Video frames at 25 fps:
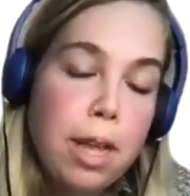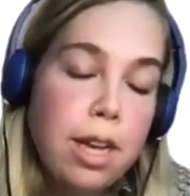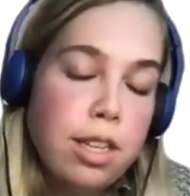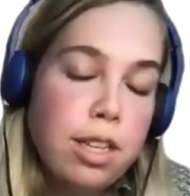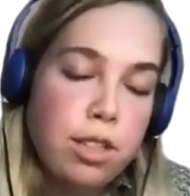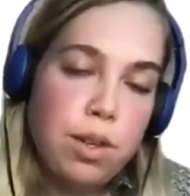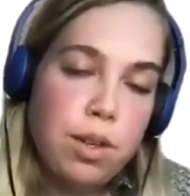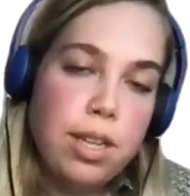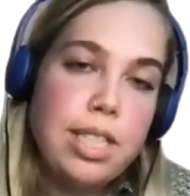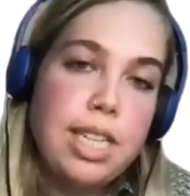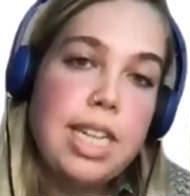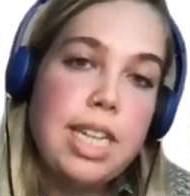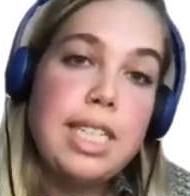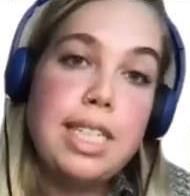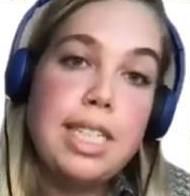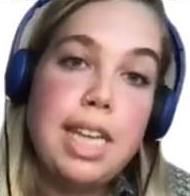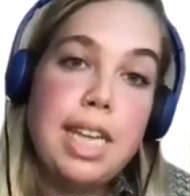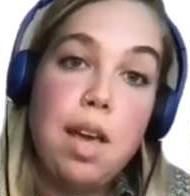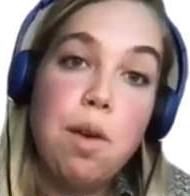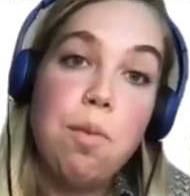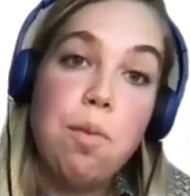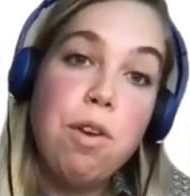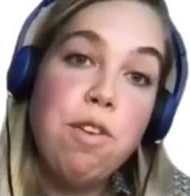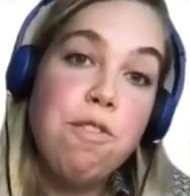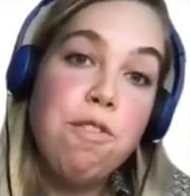So as I
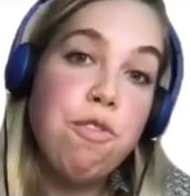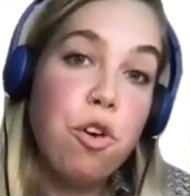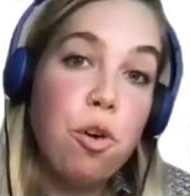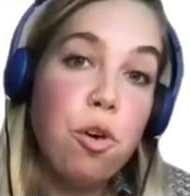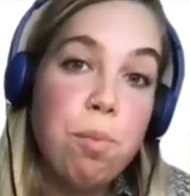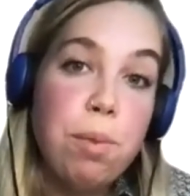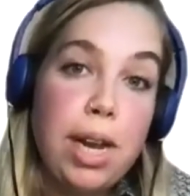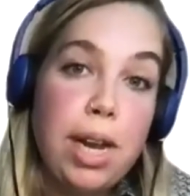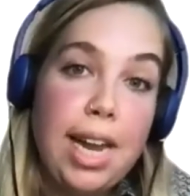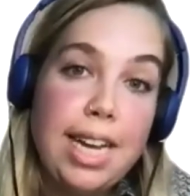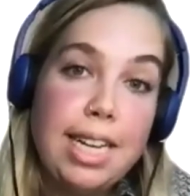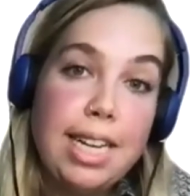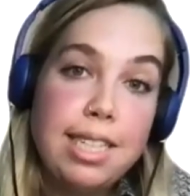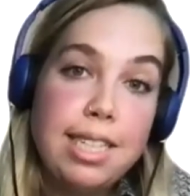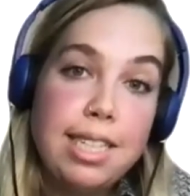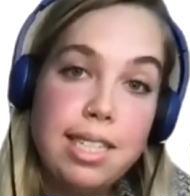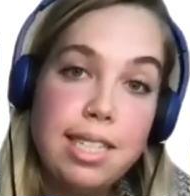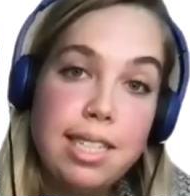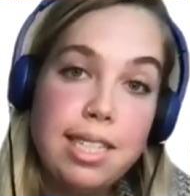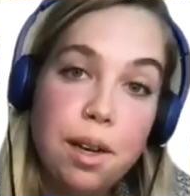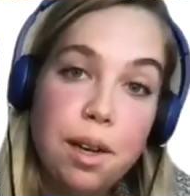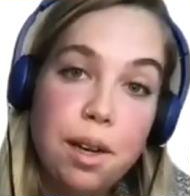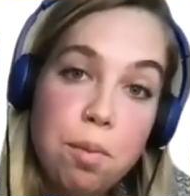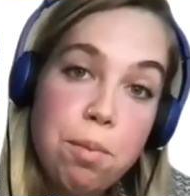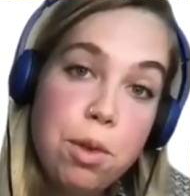say, we formulated a
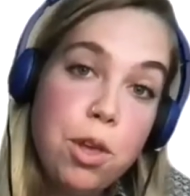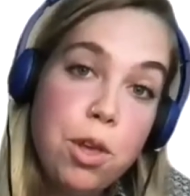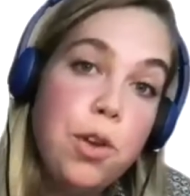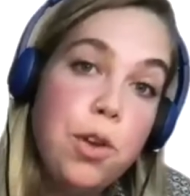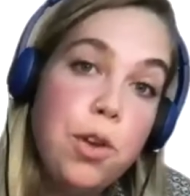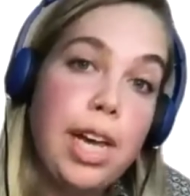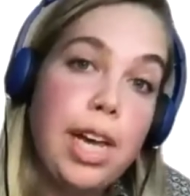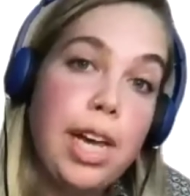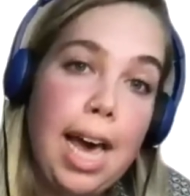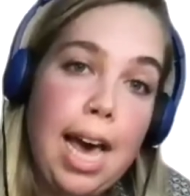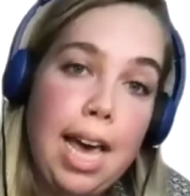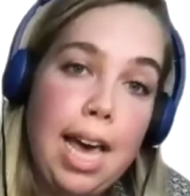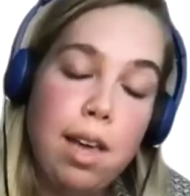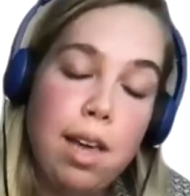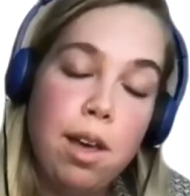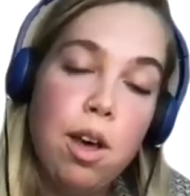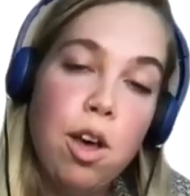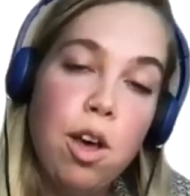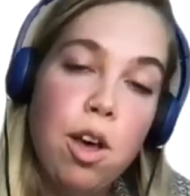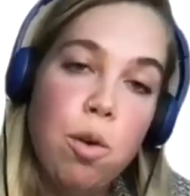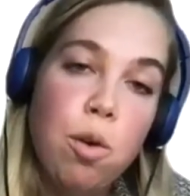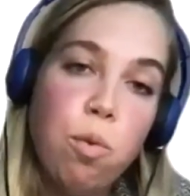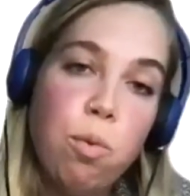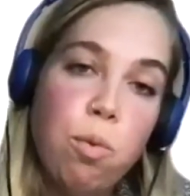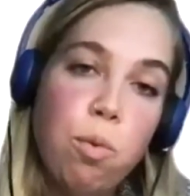communique
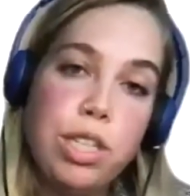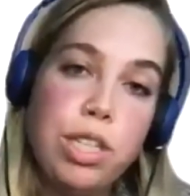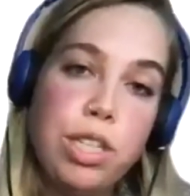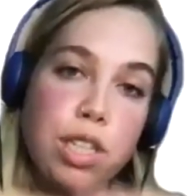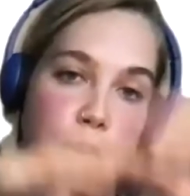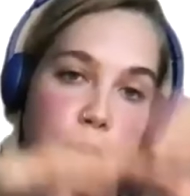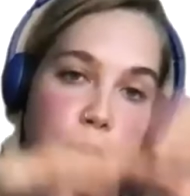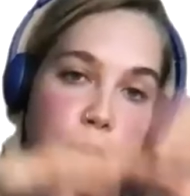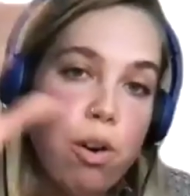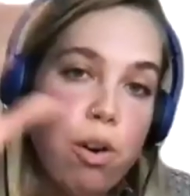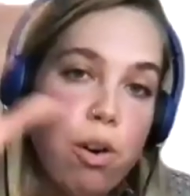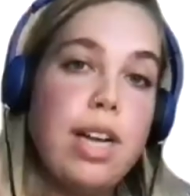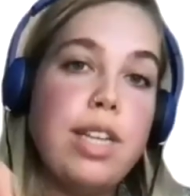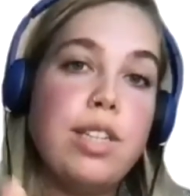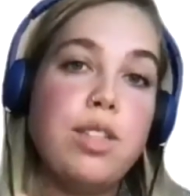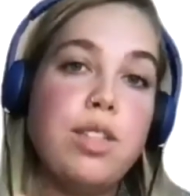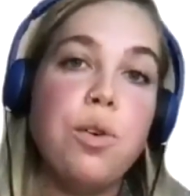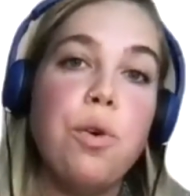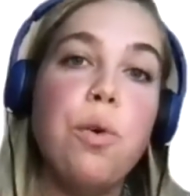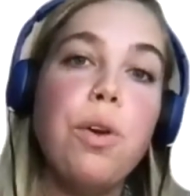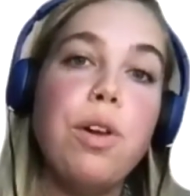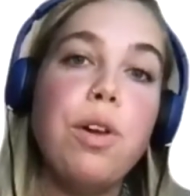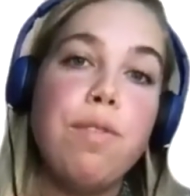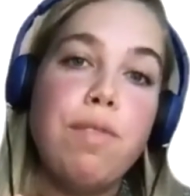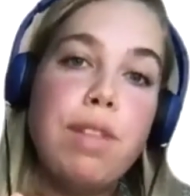which summarized
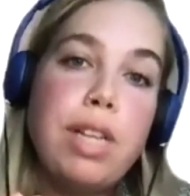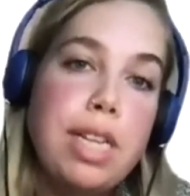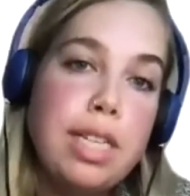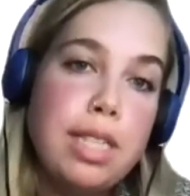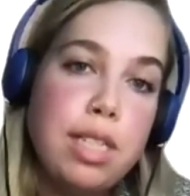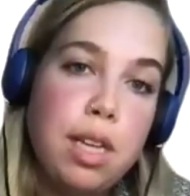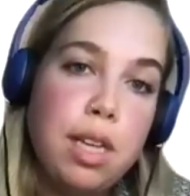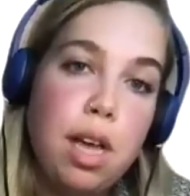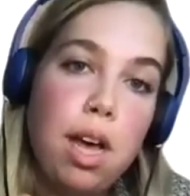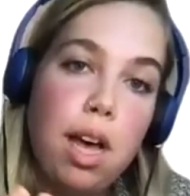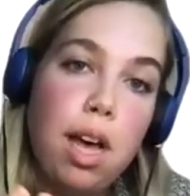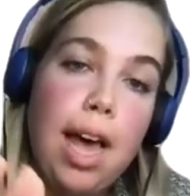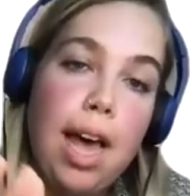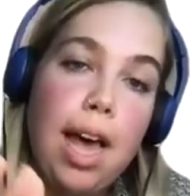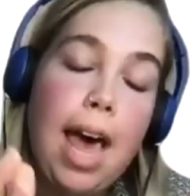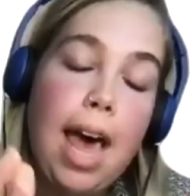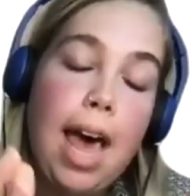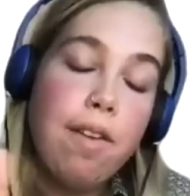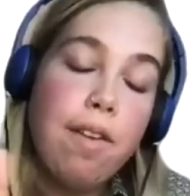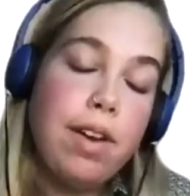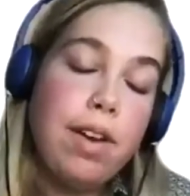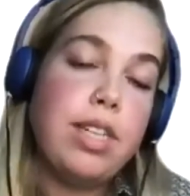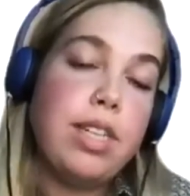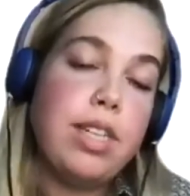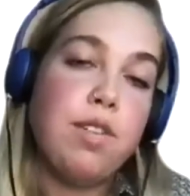all of these
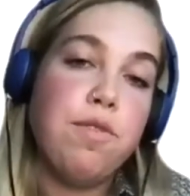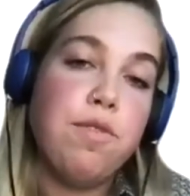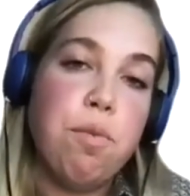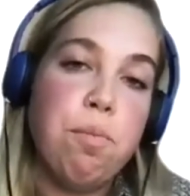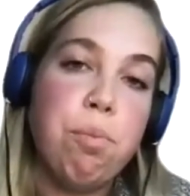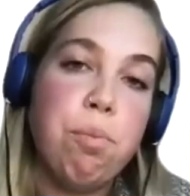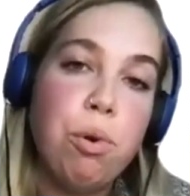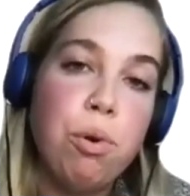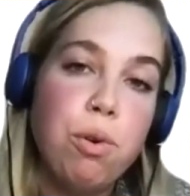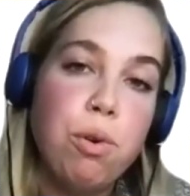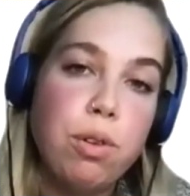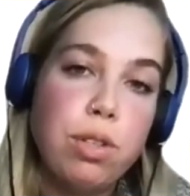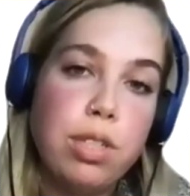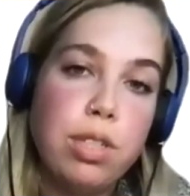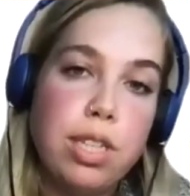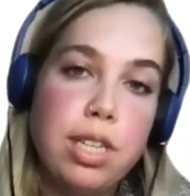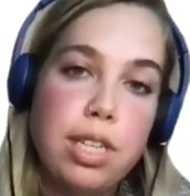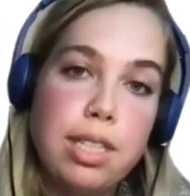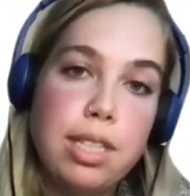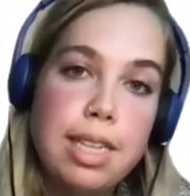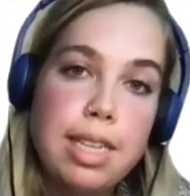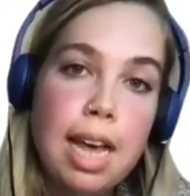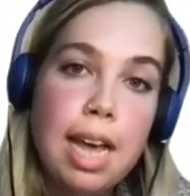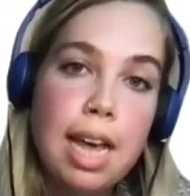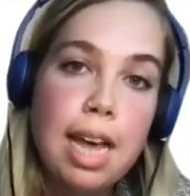areas of
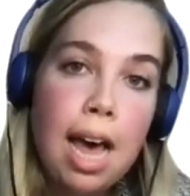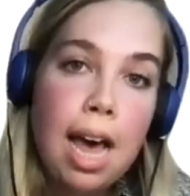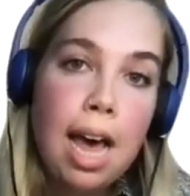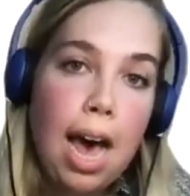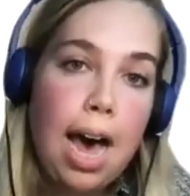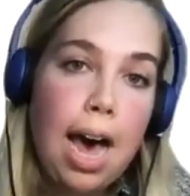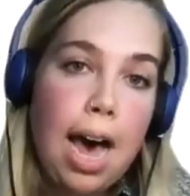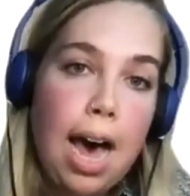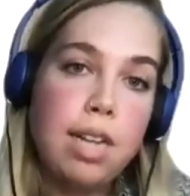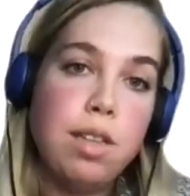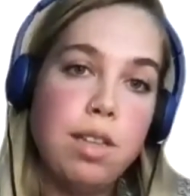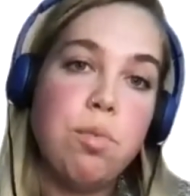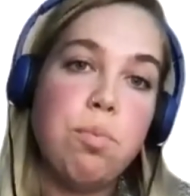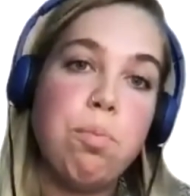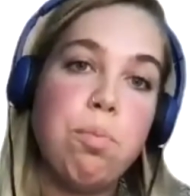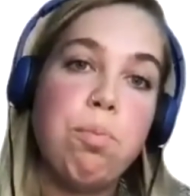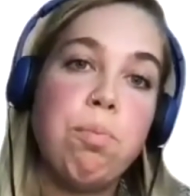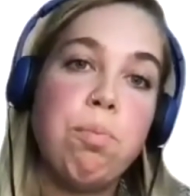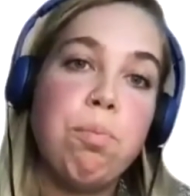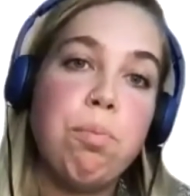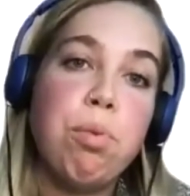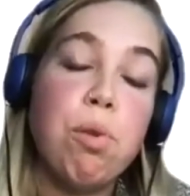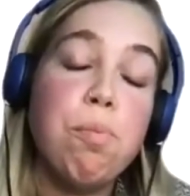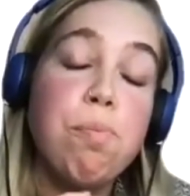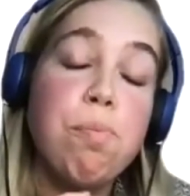importance and
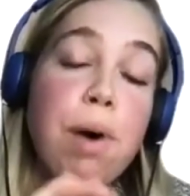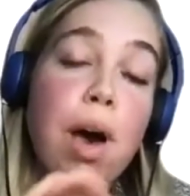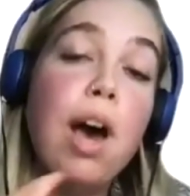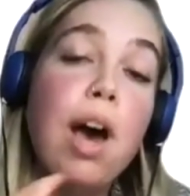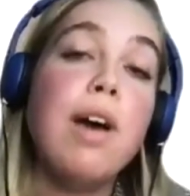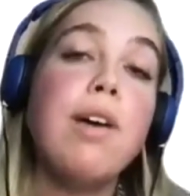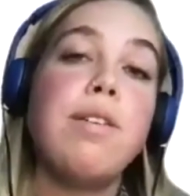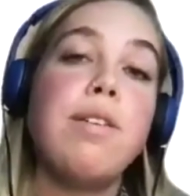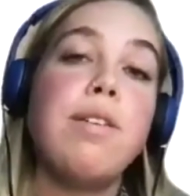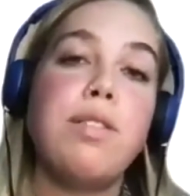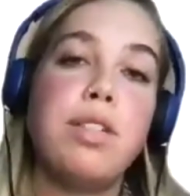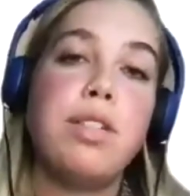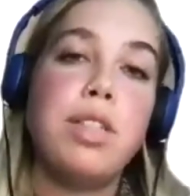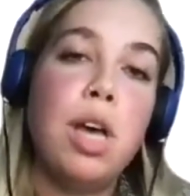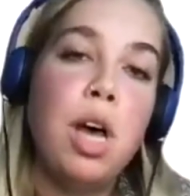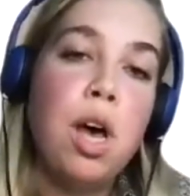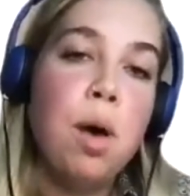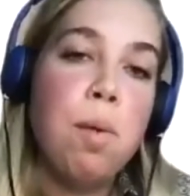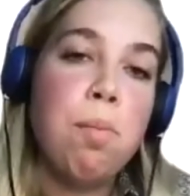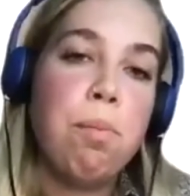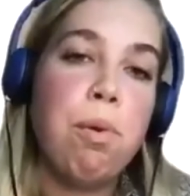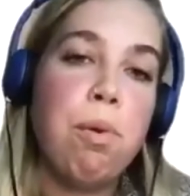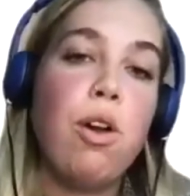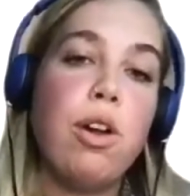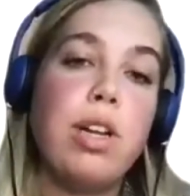proposed
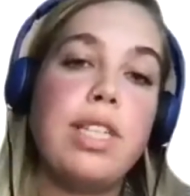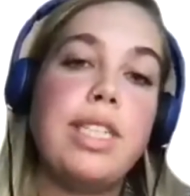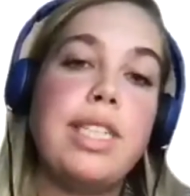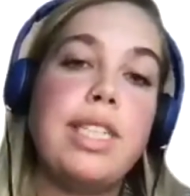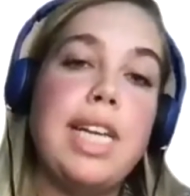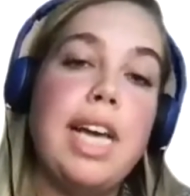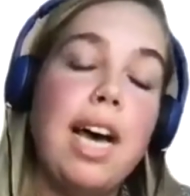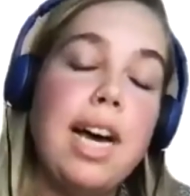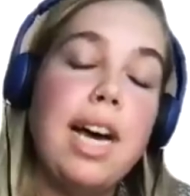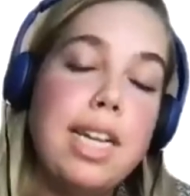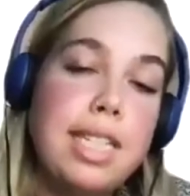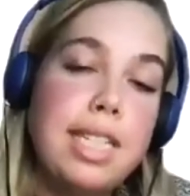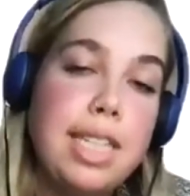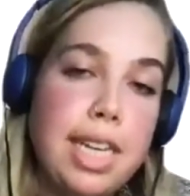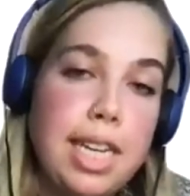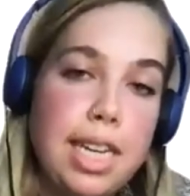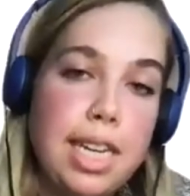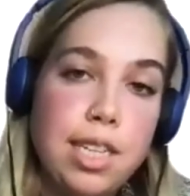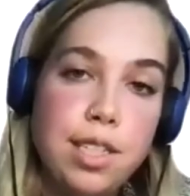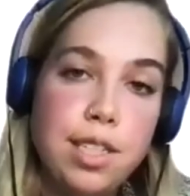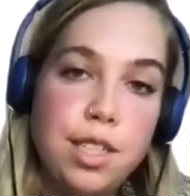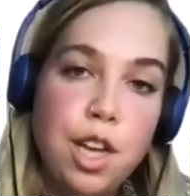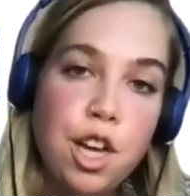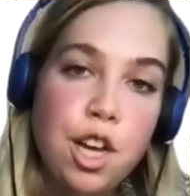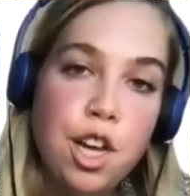policy
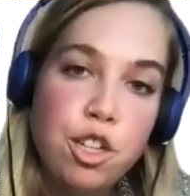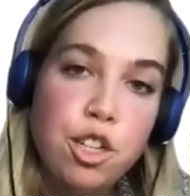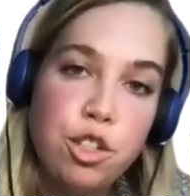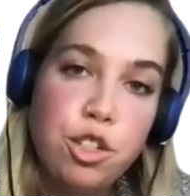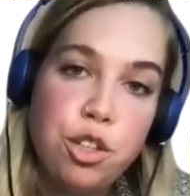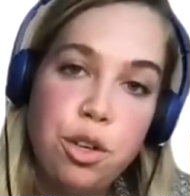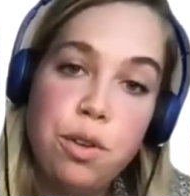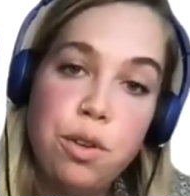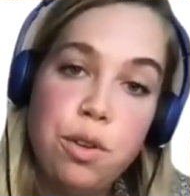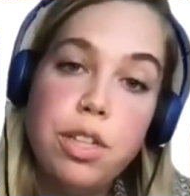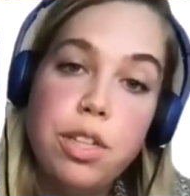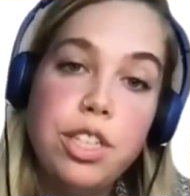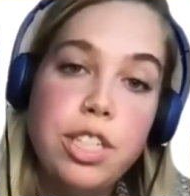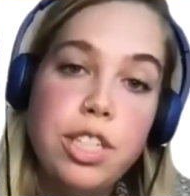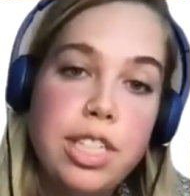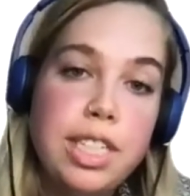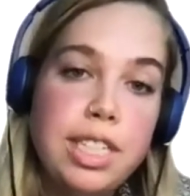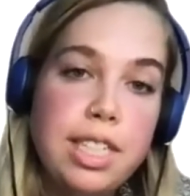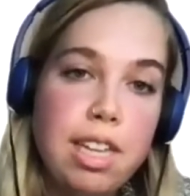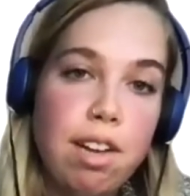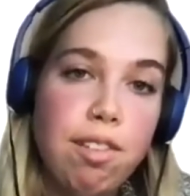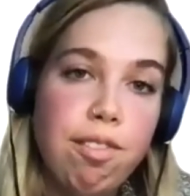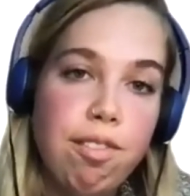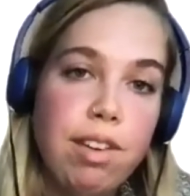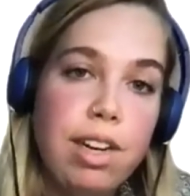ideas to the
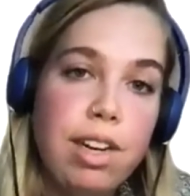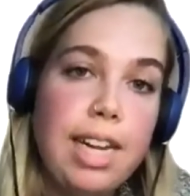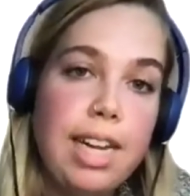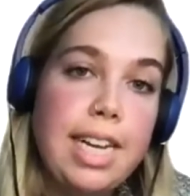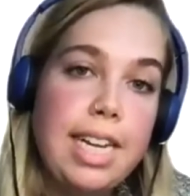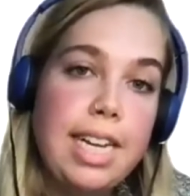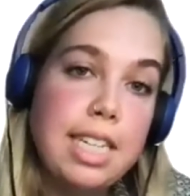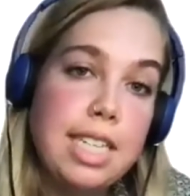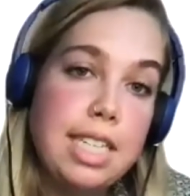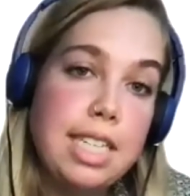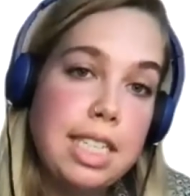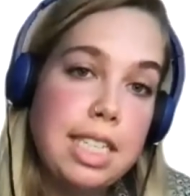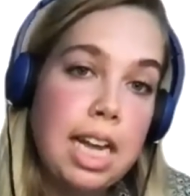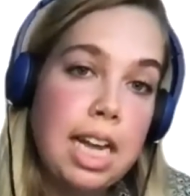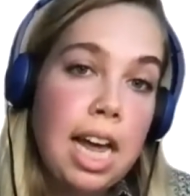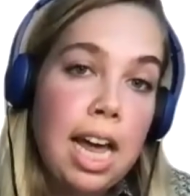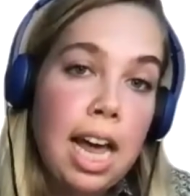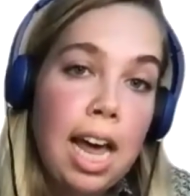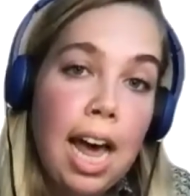G7 leaders.